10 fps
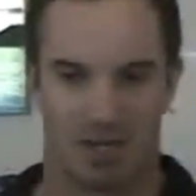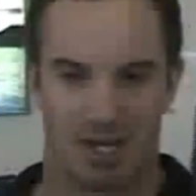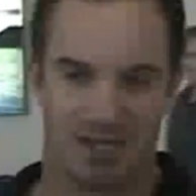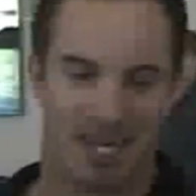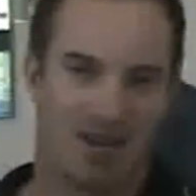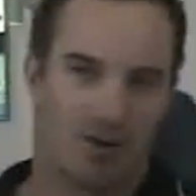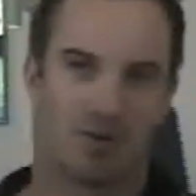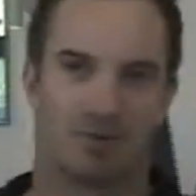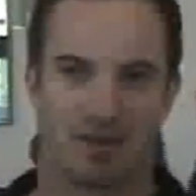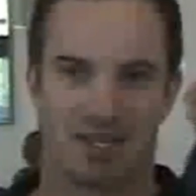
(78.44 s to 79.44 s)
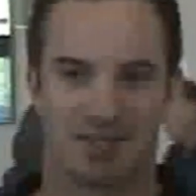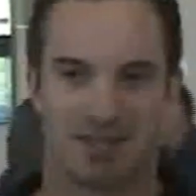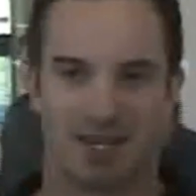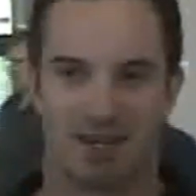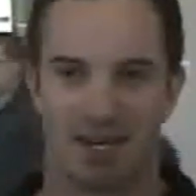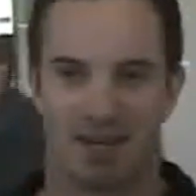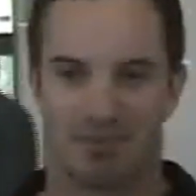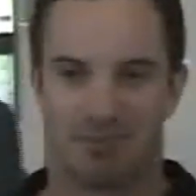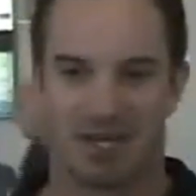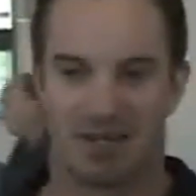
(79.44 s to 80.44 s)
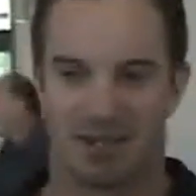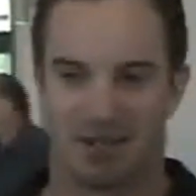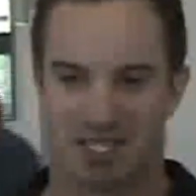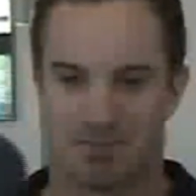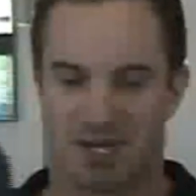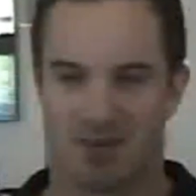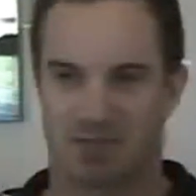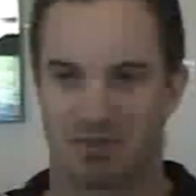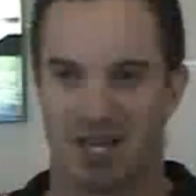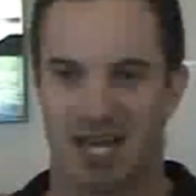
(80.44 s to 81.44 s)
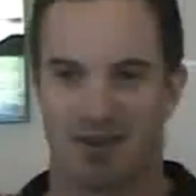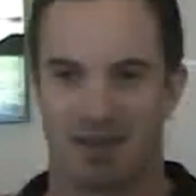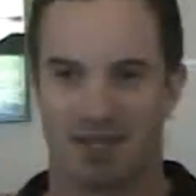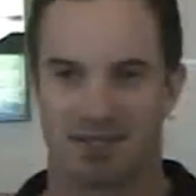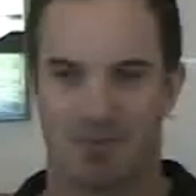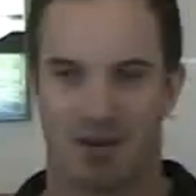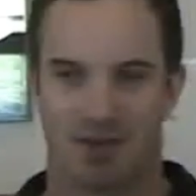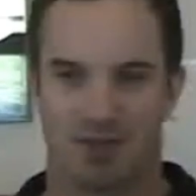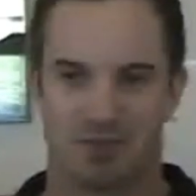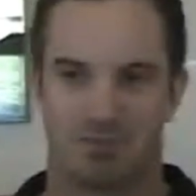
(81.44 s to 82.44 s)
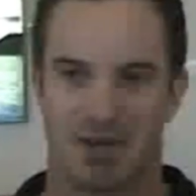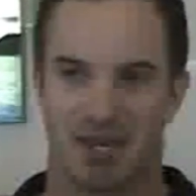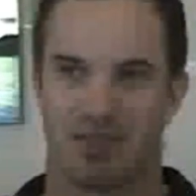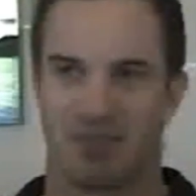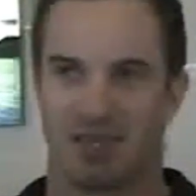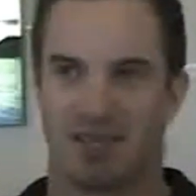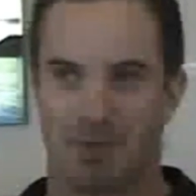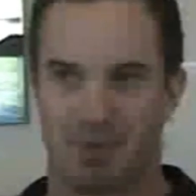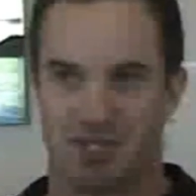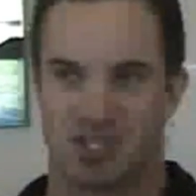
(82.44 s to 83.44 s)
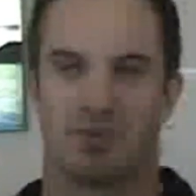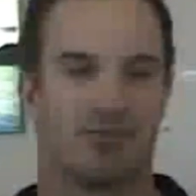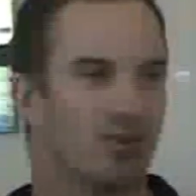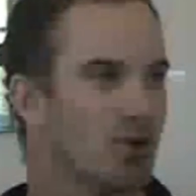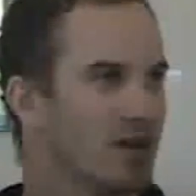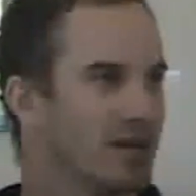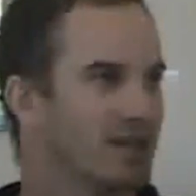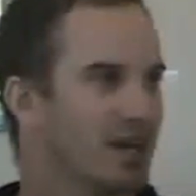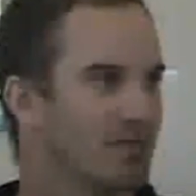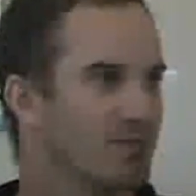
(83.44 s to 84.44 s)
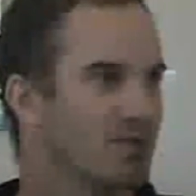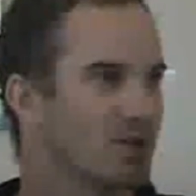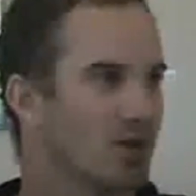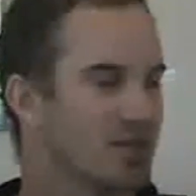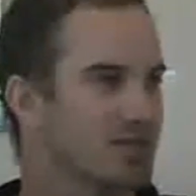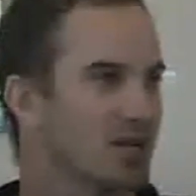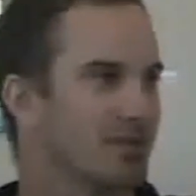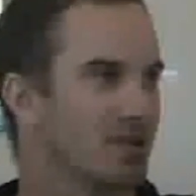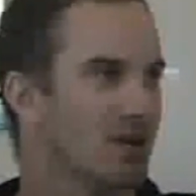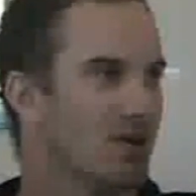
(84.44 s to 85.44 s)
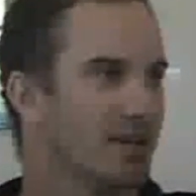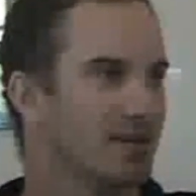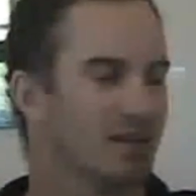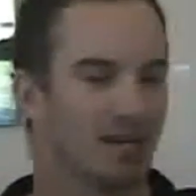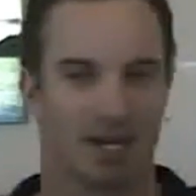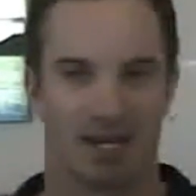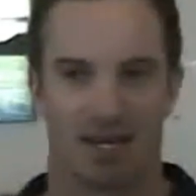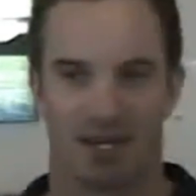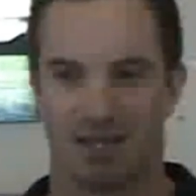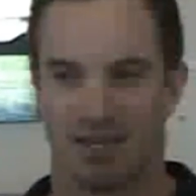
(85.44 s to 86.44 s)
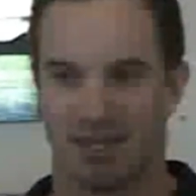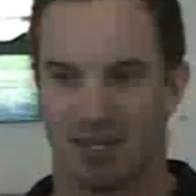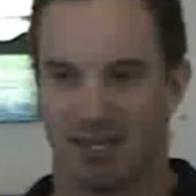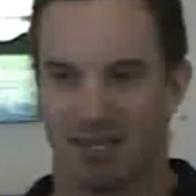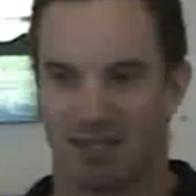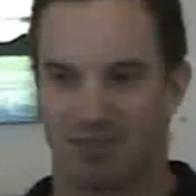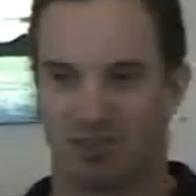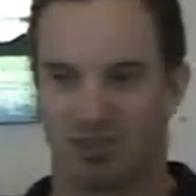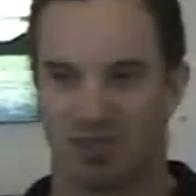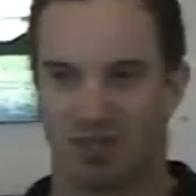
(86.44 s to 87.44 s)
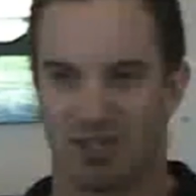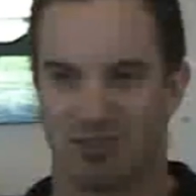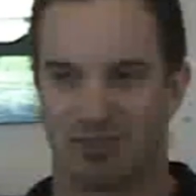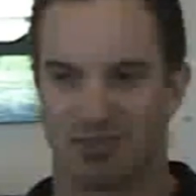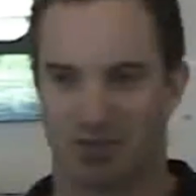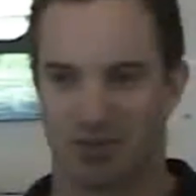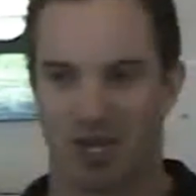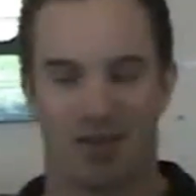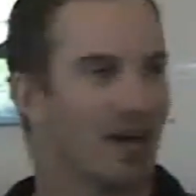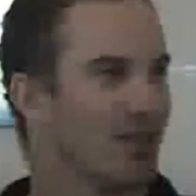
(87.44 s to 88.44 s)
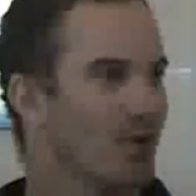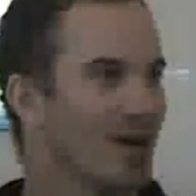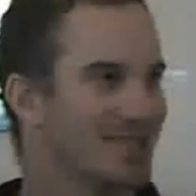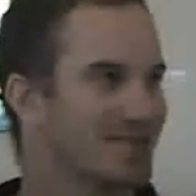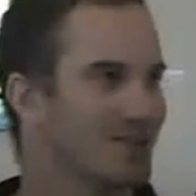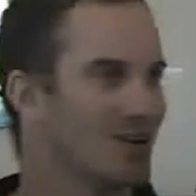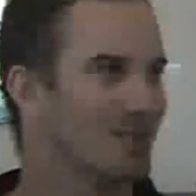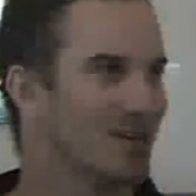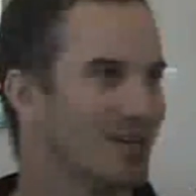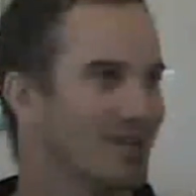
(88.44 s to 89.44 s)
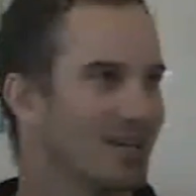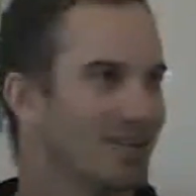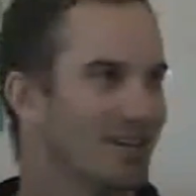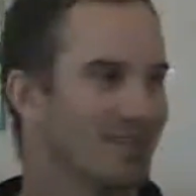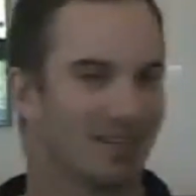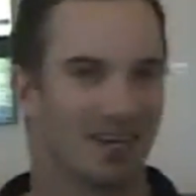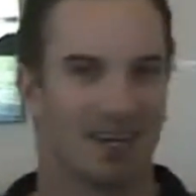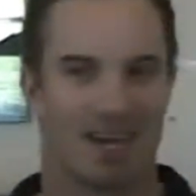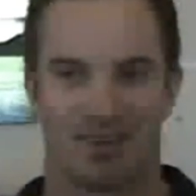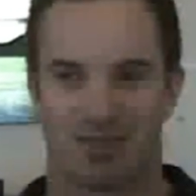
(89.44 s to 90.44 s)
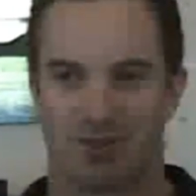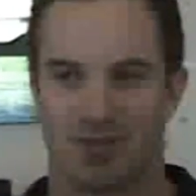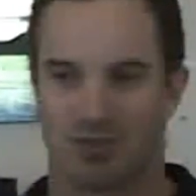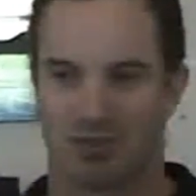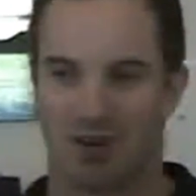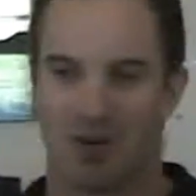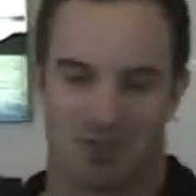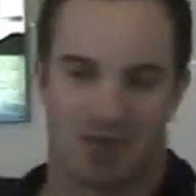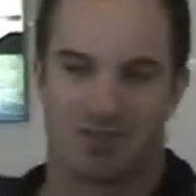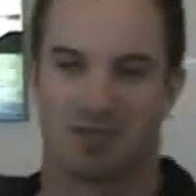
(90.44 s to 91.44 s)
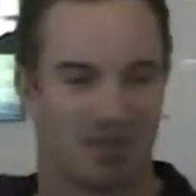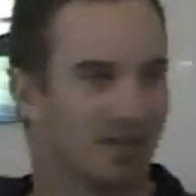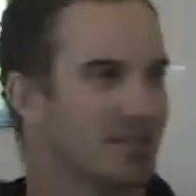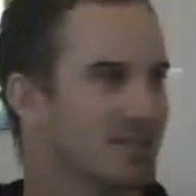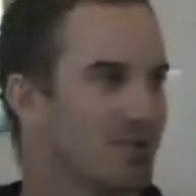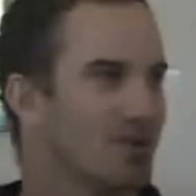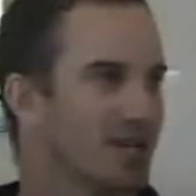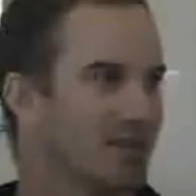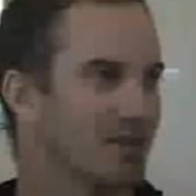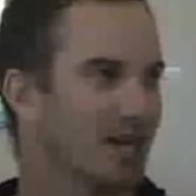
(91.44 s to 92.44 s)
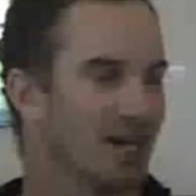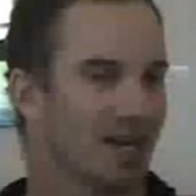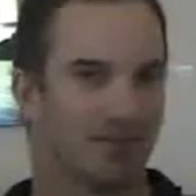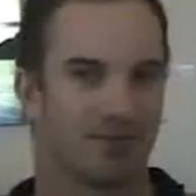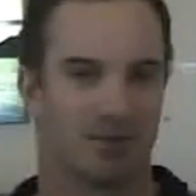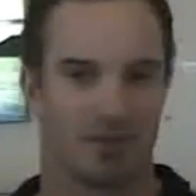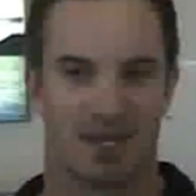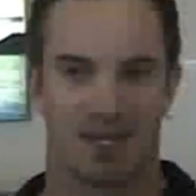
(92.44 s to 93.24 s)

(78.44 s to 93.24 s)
Yeah, well, as I said, uh, being an experienced player and someone who's been in that position before and, and got us over the line, uh, to, to sort of go the other way this time and, and, and, to get out in a crucial time was obviously pretty disappointing uh, for me.